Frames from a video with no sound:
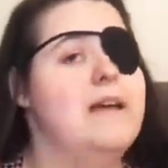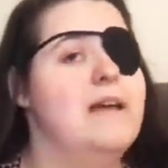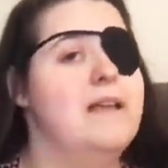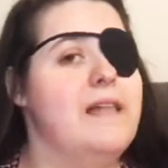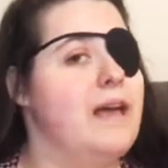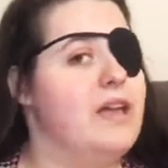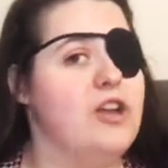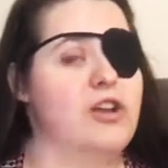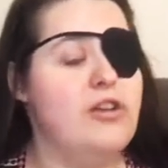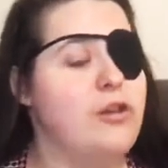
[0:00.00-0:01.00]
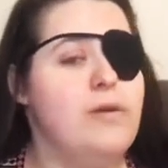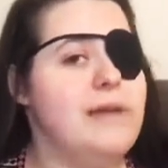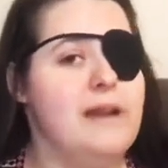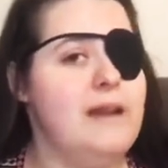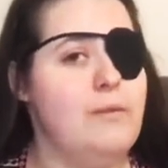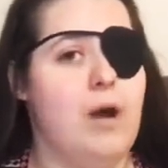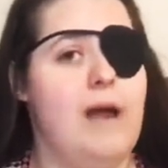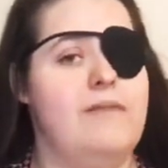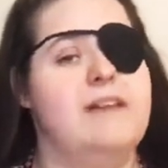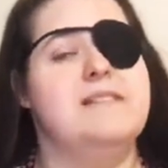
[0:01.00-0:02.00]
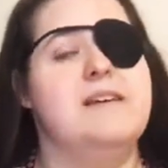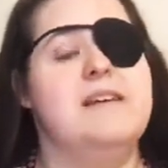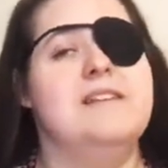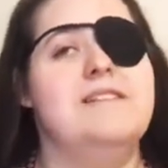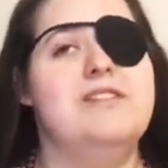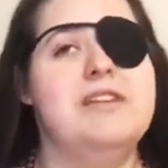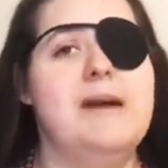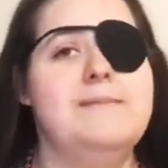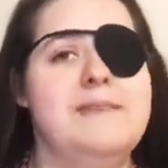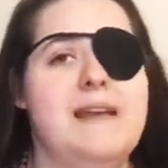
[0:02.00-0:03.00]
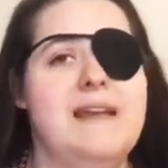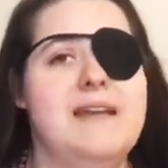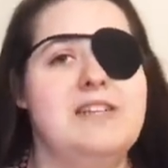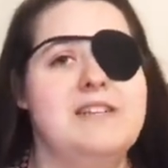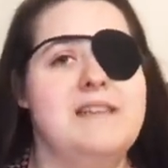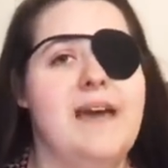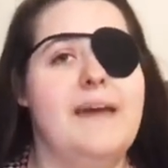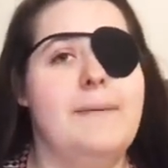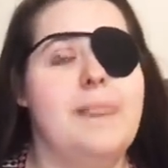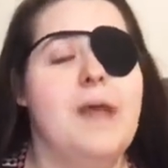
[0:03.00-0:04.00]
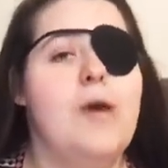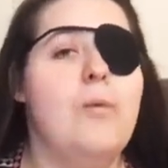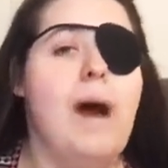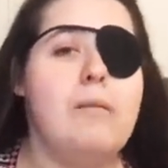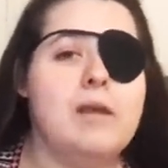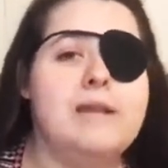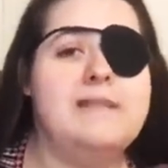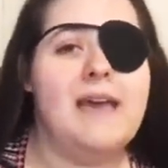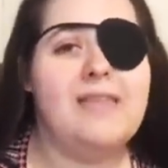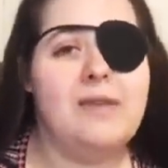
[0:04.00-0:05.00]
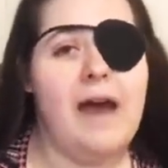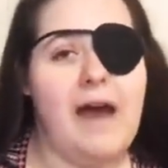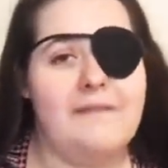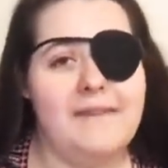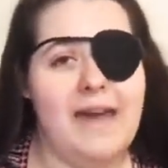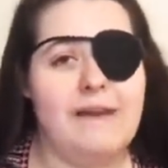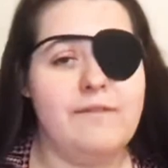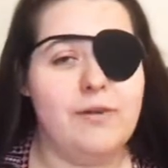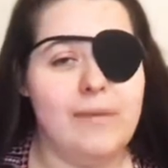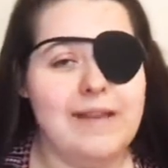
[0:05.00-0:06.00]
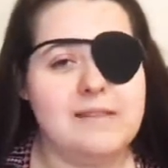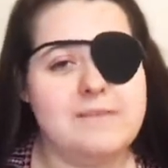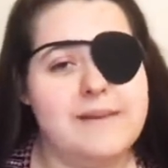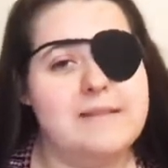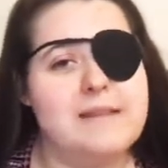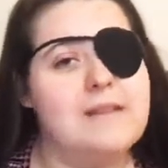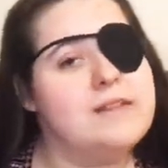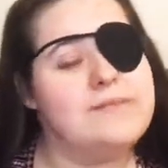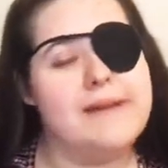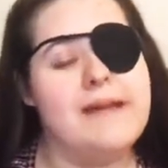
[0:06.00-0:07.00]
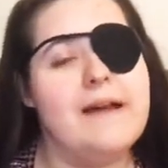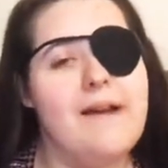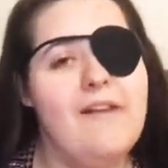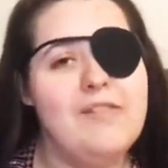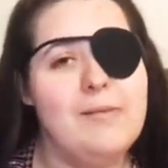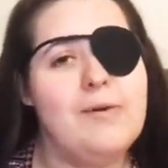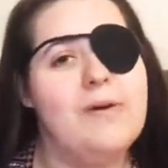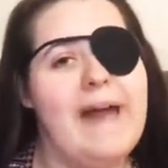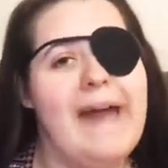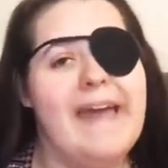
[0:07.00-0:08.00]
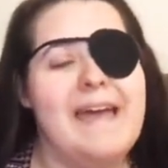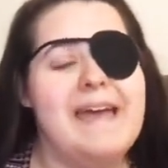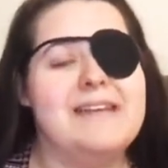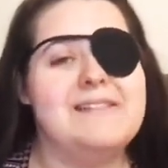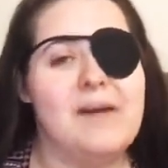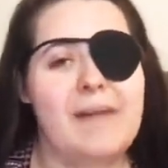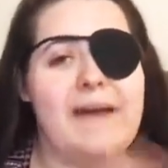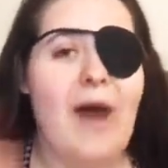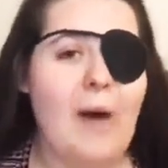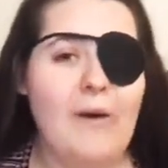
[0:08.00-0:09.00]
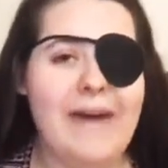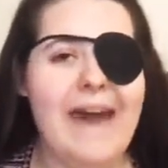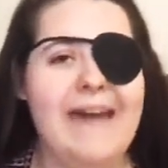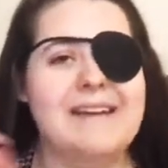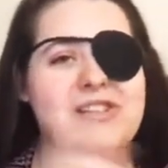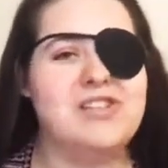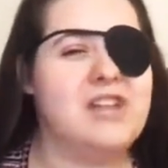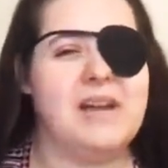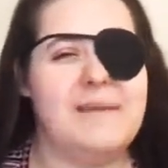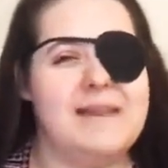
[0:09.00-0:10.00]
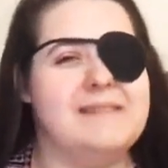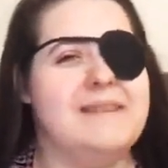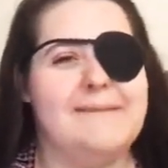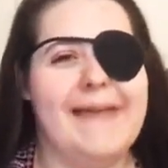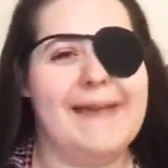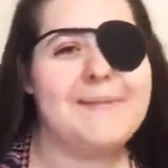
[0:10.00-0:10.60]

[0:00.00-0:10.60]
Like, you don't need any more IVs. So she comes in, and she's like, well, I'm going to take the IV out of your wrist because it looks really uncomfortable, okay? So I'm like, oh, okay. She's trying to make it seem, like,